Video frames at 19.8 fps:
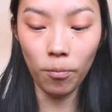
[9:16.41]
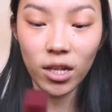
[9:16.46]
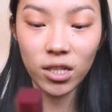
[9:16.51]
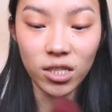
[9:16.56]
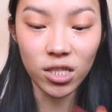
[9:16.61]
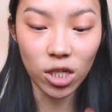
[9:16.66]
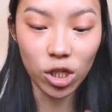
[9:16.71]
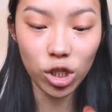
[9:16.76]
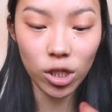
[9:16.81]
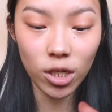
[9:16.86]
It's
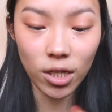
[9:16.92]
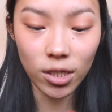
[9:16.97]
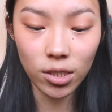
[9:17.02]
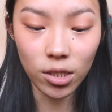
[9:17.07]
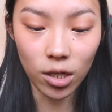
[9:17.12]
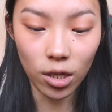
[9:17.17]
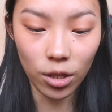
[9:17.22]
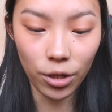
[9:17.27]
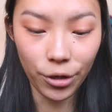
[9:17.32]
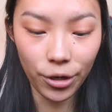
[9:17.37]
such a nice
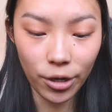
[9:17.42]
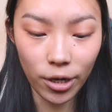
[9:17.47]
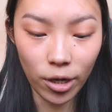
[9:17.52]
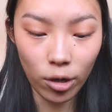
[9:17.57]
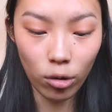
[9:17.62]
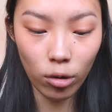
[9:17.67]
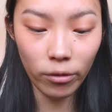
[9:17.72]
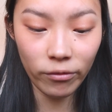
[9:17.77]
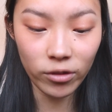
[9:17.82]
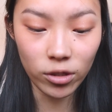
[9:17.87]
color. I
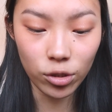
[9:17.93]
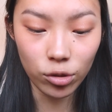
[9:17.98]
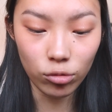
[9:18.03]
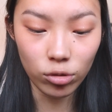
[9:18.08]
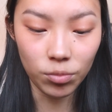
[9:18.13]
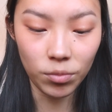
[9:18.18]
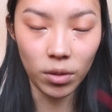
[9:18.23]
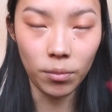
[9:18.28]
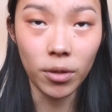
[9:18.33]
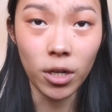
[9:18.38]
don't know if it
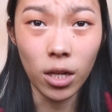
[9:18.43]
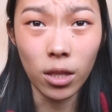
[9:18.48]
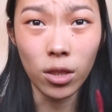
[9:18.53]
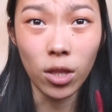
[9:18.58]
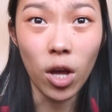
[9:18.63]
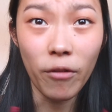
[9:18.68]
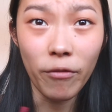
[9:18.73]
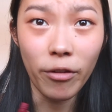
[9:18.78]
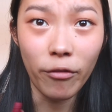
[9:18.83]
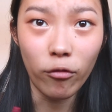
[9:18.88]
suits me, but I
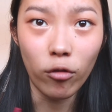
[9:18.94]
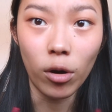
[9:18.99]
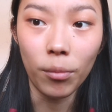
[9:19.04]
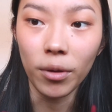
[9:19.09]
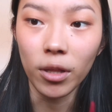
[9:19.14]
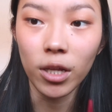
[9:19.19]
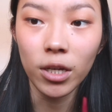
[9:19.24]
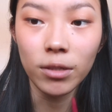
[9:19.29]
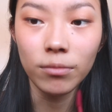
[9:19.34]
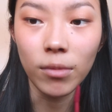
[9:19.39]
love the
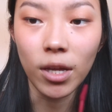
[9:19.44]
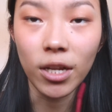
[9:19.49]
formula,